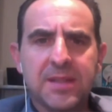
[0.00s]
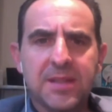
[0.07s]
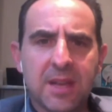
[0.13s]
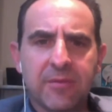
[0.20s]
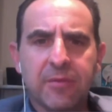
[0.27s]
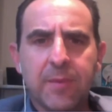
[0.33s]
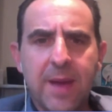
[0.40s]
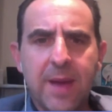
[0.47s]

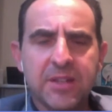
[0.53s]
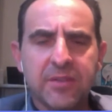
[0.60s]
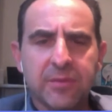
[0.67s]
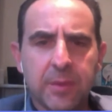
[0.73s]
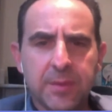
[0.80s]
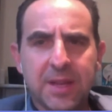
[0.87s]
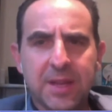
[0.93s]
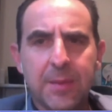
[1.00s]
information
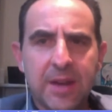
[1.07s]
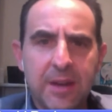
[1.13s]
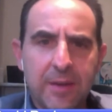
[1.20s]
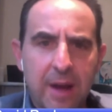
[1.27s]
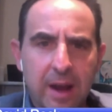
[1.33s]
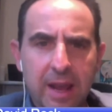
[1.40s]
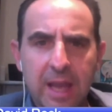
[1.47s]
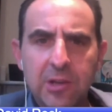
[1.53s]
from someone in
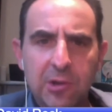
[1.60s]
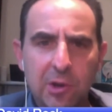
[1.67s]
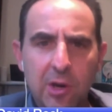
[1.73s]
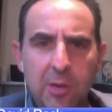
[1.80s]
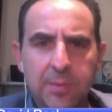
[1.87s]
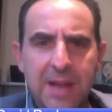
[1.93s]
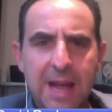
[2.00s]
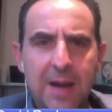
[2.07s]
our
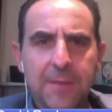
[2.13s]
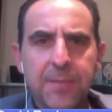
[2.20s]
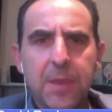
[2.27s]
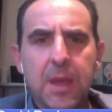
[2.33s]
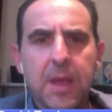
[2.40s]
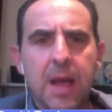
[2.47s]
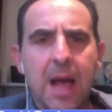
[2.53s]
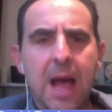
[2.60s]
in-group. Now,
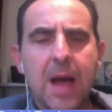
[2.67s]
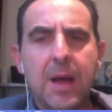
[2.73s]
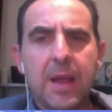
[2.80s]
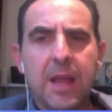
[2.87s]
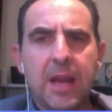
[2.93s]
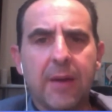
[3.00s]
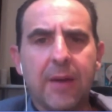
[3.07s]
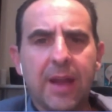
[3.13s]

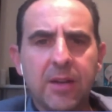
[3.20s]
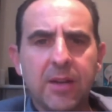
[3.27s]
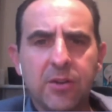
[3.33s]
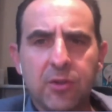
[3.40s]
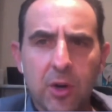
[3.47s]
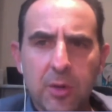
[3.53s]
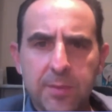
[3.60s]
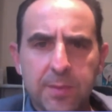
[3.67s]
in our
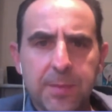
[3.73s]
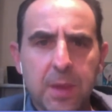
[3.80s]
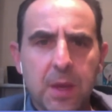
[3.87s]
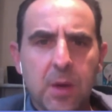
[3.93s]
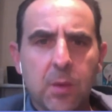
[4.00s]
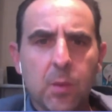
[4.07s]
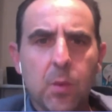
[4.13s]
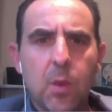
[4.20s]
in-group,
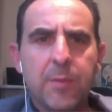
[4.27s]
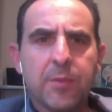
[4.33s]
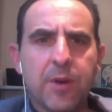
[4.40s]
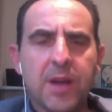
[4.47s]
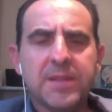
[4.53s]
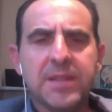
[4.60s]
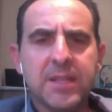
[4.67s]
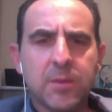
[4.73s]
we
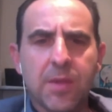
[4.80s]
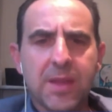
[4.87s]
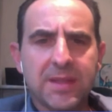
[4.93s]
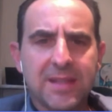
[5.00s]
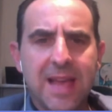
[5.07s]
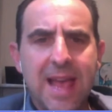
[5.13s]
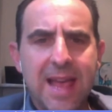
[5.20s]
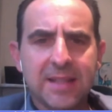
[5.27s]
process what they're
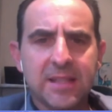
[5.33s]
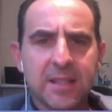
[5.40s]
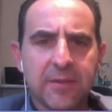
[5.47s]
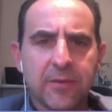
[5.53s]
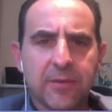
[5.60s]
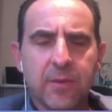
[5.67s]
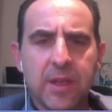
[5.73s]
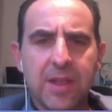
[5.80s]
saying as
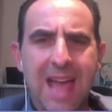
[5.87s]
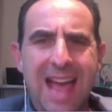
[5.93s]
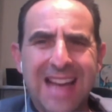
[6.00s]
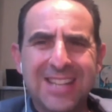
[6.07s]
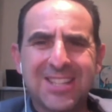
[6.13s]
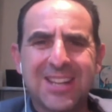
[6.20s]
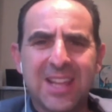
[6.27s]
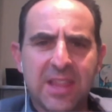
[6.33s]
if we're
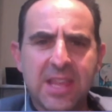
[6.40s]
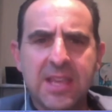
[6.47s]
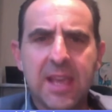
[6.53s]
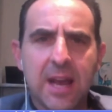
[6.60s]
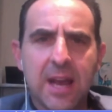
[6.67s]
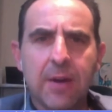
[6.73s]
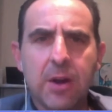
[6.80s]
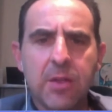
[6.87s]
actually
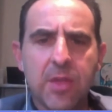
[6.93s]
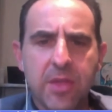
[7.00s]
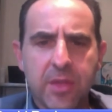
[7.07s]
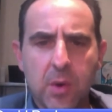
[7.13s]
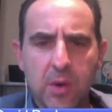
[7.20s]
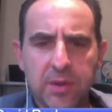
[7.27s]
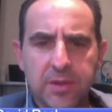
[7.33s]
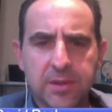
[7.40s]
thinking our own
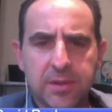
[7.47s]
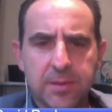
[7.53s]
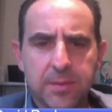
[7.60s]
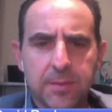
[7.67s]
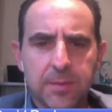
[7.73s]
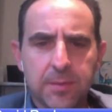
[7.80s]
thoughts.